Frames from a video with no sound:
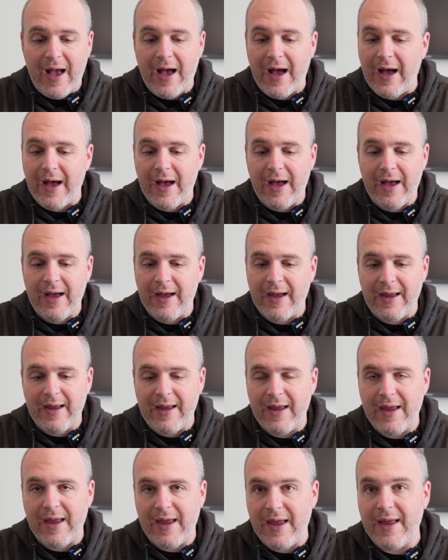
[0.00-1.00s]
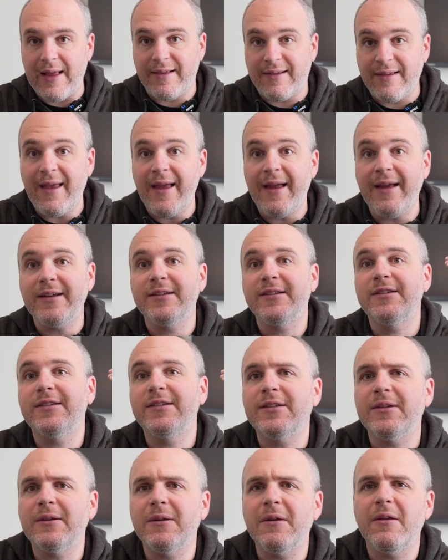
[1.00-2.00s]
Uh, it
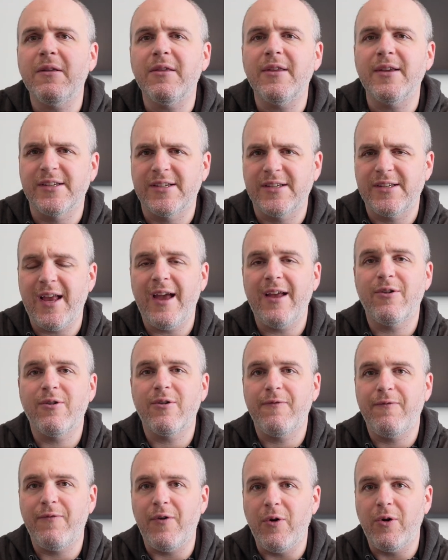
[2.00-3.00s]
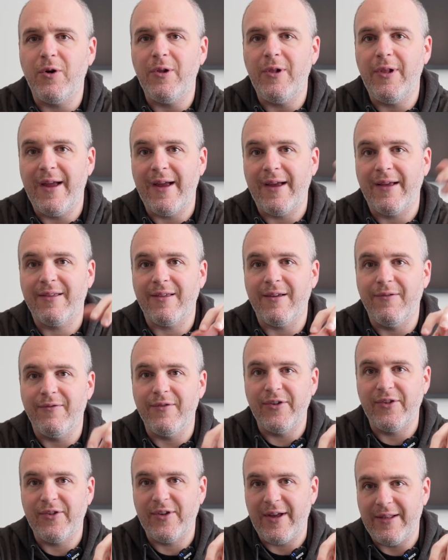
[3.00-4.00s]
takes the standard focal length of
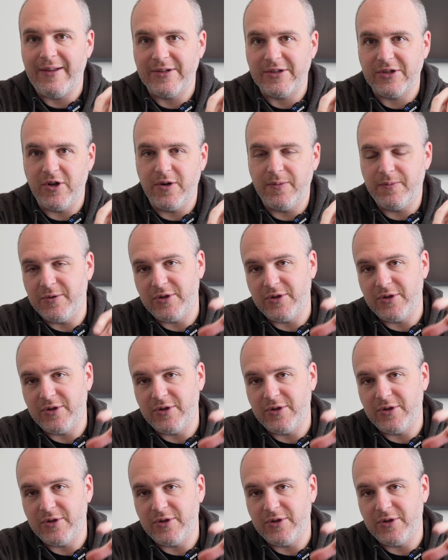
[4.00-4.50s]
this telescope,